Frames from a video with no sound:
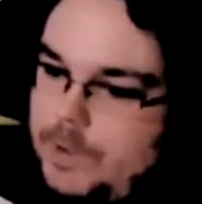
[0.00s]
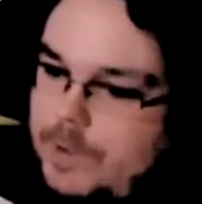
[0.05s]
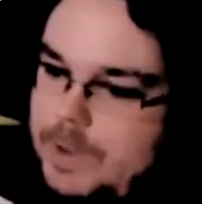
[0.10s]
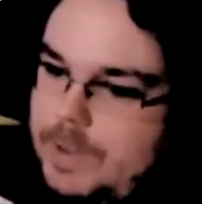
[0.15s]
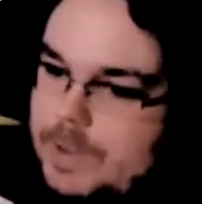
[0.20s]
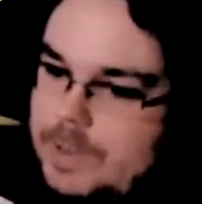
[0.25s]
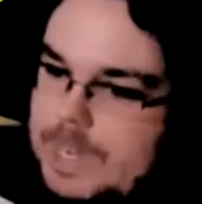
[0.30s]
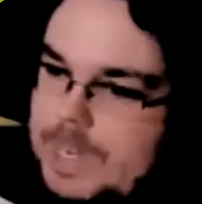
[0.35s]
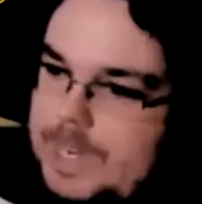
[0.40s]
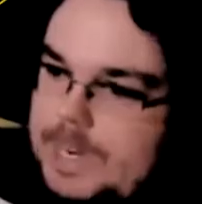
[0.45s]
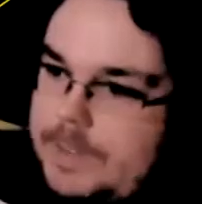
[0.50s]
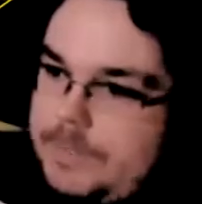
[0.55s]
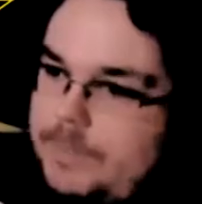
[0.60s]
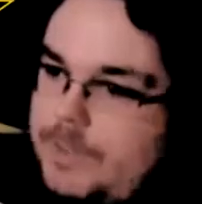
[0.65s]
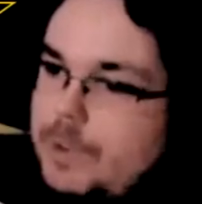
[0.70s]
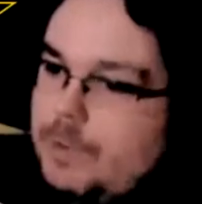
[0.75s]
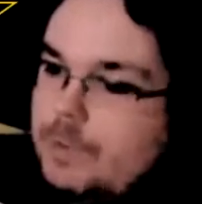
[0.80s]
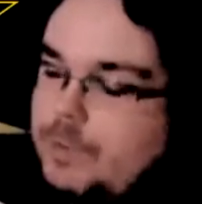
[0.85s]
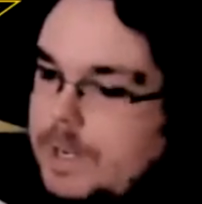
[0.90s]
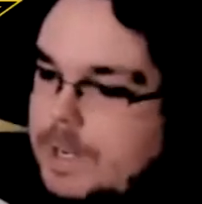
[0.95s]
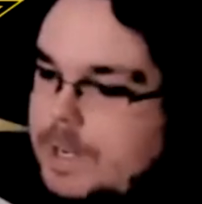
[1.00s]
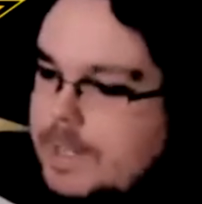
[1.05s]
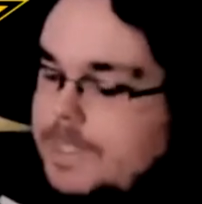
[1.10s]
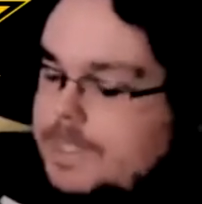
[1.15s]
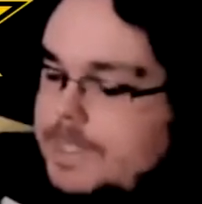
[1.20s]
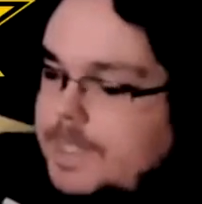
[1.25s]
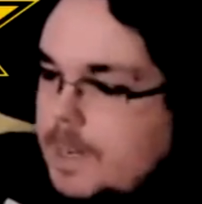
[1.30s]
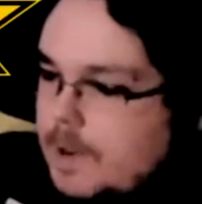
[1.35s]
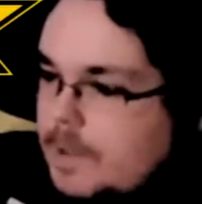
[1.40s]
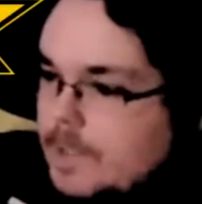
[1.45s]
like if you look at these
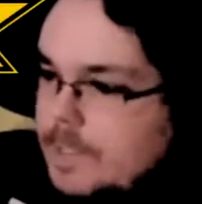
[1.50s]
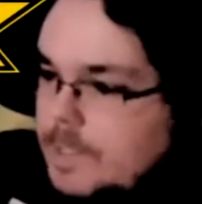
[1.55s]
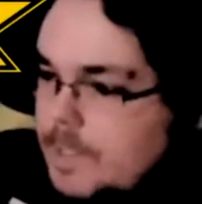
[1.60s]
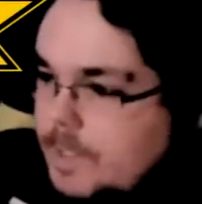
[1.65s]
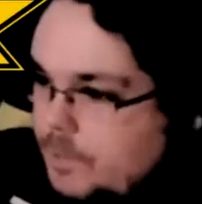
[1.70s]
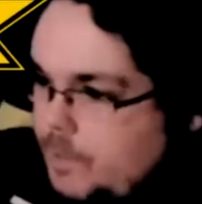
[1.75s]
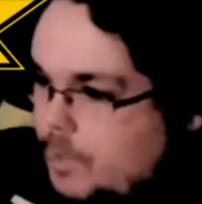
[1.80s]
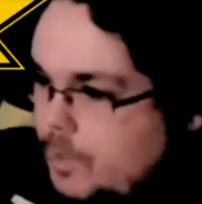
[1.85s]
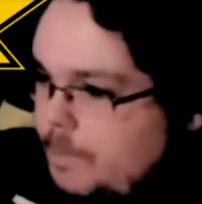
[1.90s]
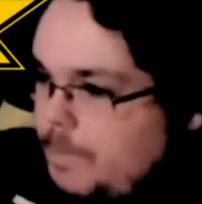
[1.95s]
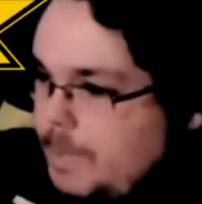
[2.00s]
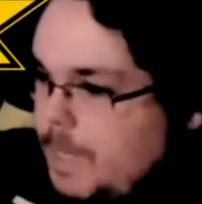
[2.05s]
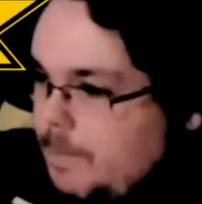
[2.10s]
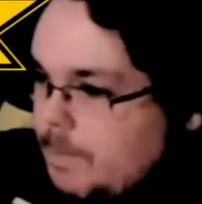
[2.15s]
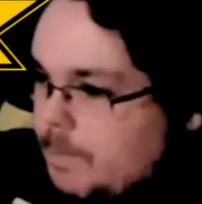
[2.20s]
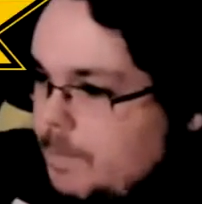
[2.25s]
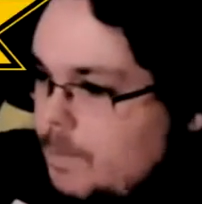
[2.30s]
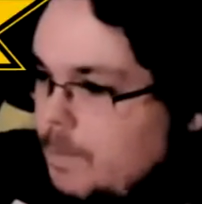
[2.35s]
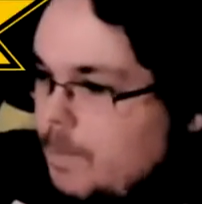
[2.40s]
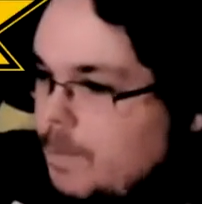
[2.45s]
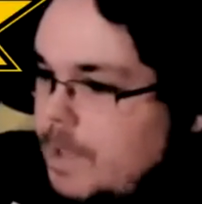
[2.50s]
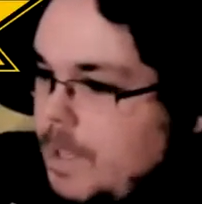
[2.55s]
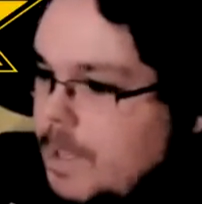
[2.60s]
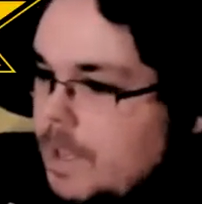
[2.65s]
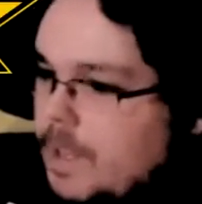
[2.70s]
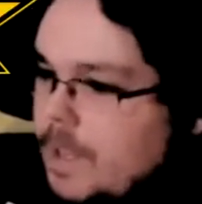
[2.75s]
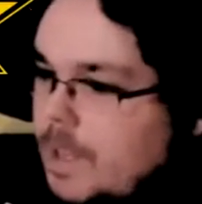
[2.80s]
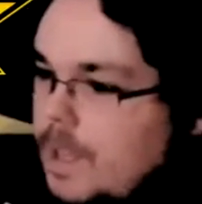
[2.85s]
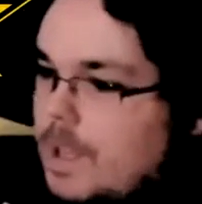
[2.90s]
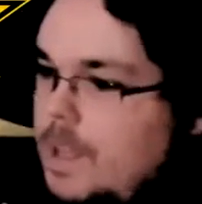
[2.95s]
characters as real people,
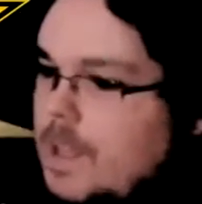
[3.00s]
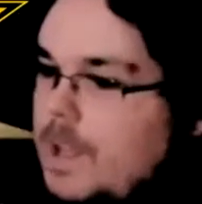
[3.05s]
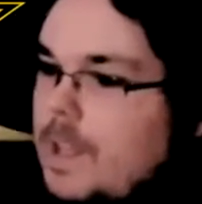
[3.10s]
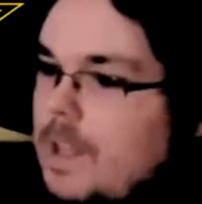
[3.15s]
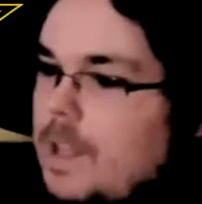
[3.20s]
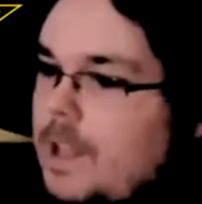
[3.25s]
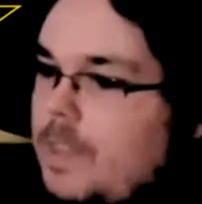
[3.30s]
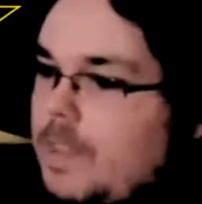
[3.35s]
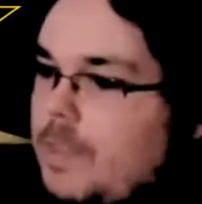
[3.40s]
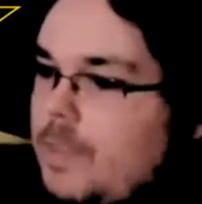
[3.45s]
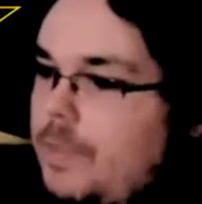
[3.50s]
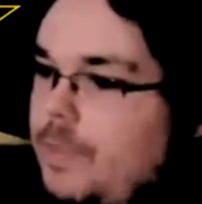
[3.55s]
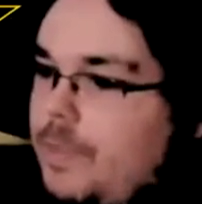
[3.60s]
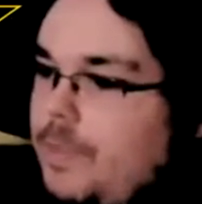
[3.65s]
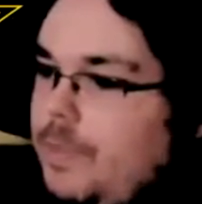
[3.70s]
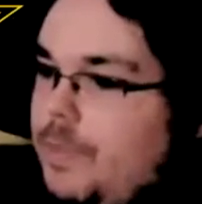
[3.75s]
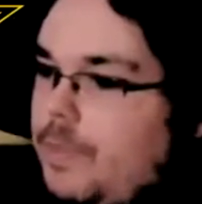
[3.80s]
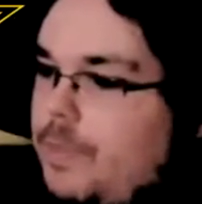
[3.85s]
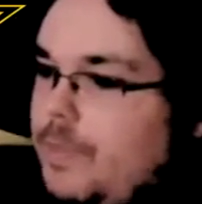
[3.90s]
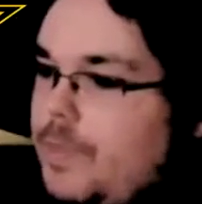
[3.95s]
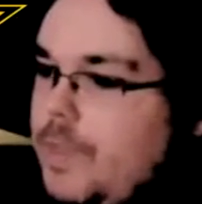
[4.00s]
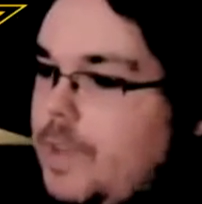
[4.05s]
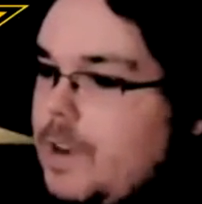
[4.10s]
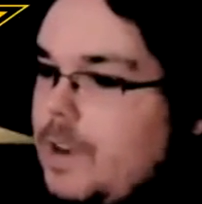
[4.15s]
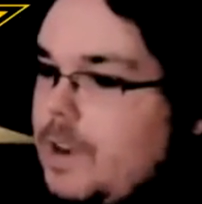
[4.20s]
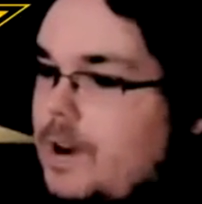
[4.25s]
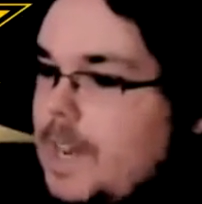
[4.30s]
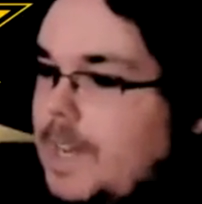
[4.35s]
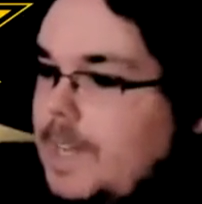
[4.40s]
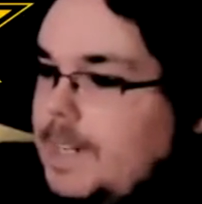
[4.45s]

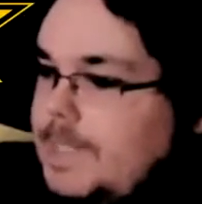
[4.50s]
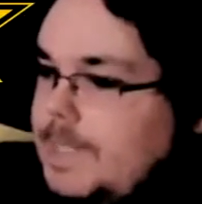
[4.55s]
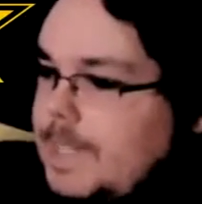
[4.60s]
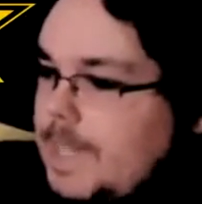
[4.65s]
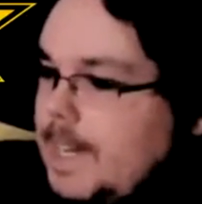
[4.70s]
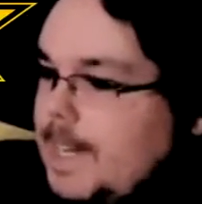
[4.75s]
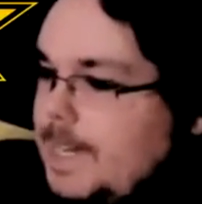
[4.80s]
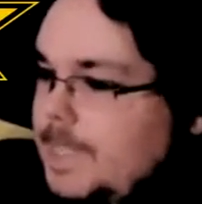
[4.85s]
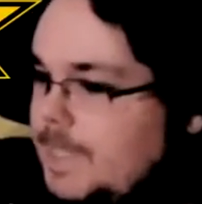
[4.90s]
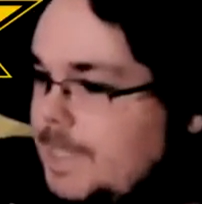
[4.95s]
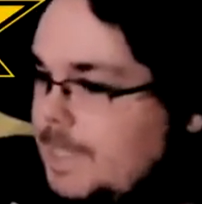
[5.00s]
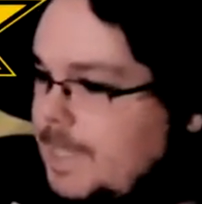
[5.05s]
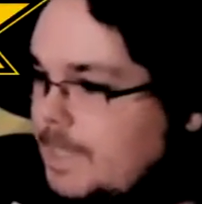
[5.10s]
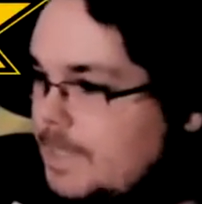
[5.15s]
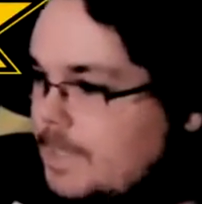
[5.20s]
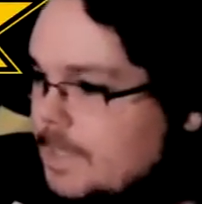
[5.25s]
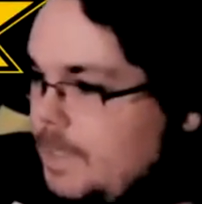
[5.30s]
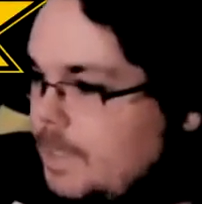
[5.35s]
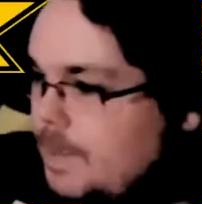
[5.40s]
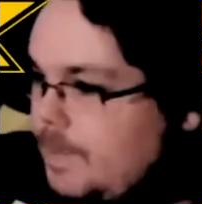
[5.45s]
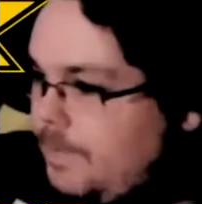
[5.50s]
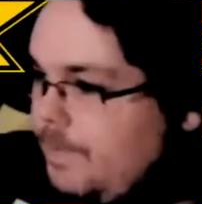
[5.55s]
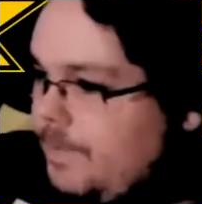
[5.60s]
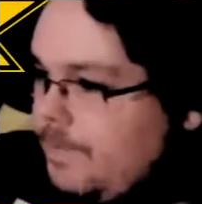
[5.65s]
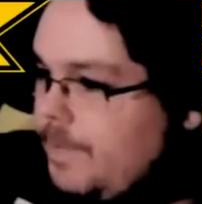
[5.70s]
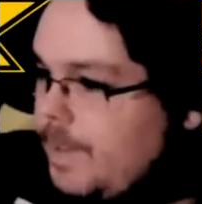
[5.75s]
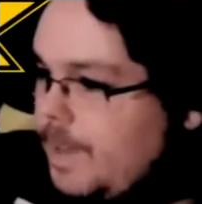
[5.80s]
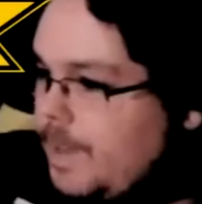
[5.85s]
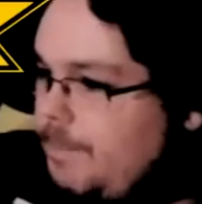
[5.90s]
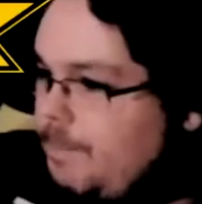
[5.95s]
their identity is
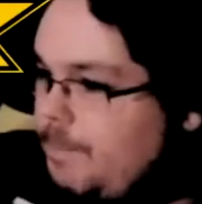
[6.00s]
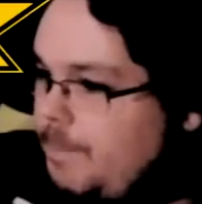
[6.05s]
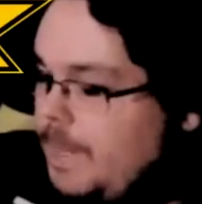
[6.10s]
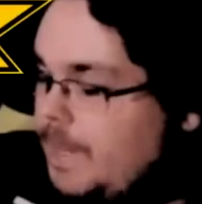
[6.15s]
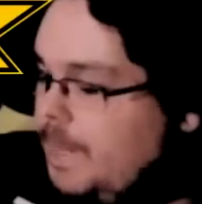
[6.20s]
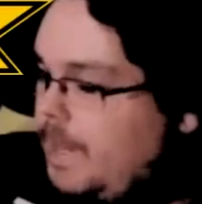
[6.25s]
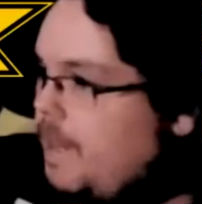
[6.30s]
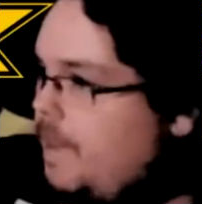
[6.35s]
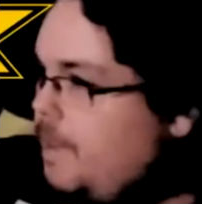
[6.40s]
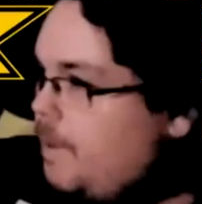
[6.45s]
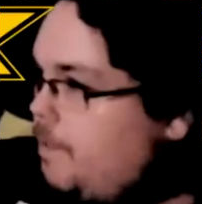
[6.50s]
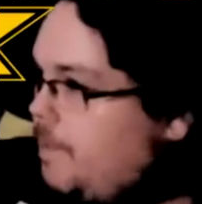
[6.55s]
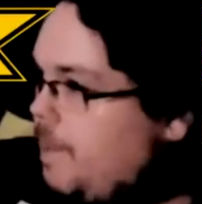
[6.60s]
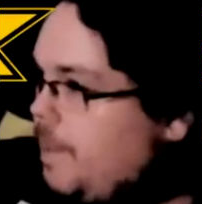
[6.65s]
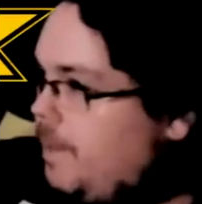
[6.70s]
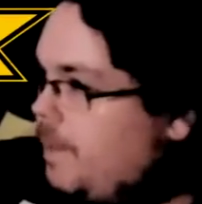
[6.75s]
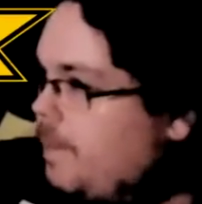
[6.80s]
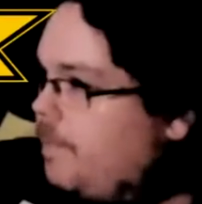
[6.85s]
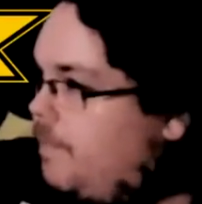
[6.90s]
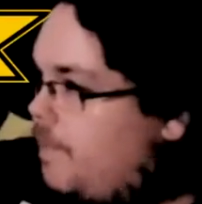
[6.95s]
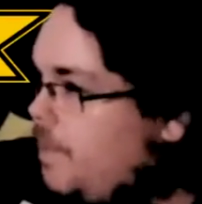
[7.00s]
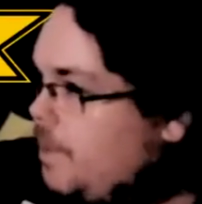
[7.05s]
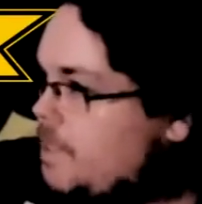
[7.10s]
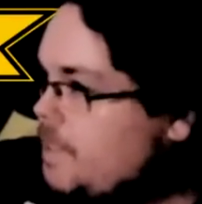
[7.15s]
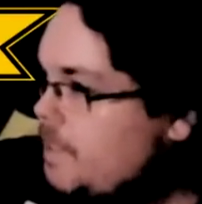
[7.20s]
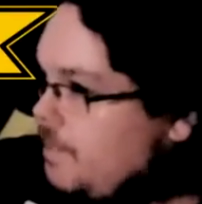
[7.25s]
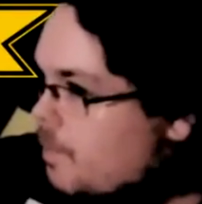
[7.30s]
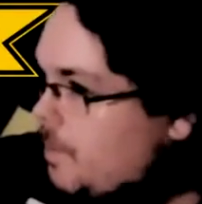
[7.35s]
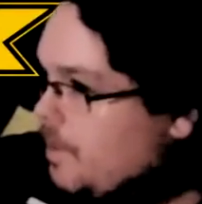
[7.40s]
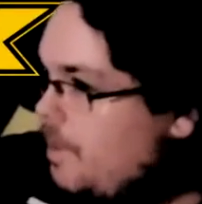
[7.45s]
be it'll be
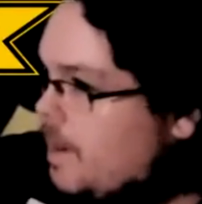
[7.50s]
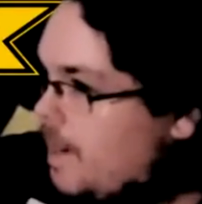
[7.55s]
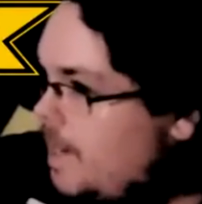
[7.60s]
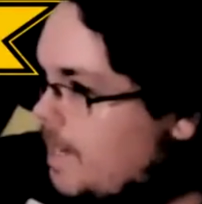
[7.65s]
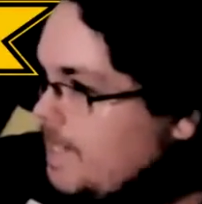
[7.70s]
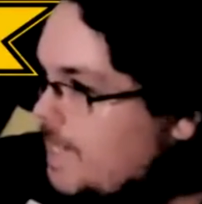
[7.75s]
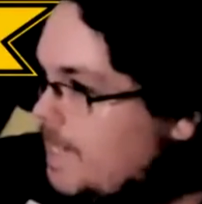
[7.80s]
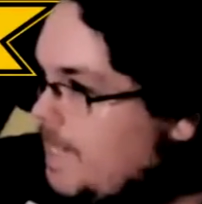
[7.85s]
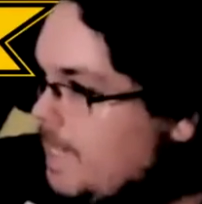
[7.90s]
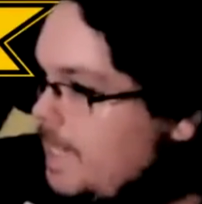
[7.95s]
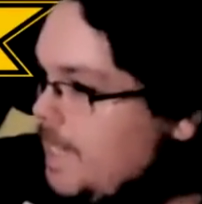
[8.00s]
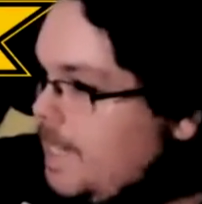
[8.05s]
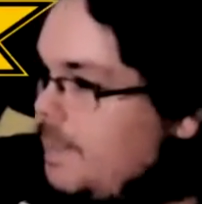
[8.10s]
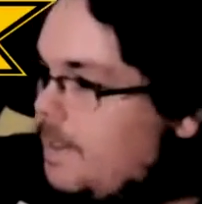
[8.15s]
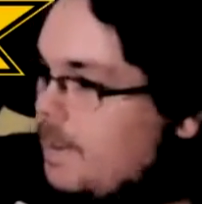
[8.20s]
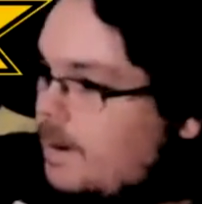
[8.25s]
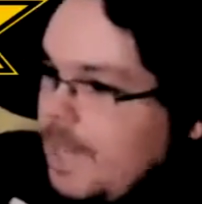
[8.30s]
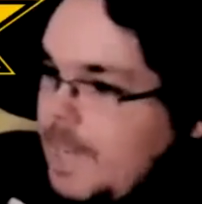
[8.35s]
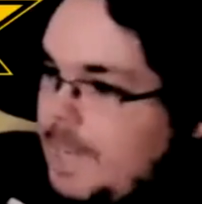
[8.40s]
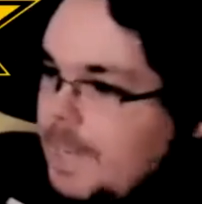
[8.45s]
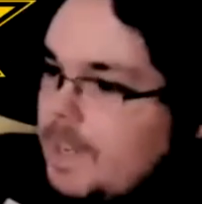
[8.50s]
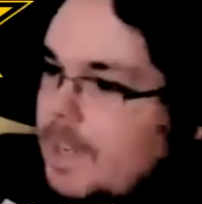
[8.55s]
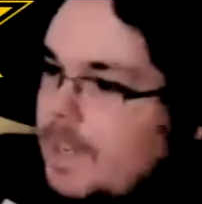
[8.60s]
confusing for their identity. They're like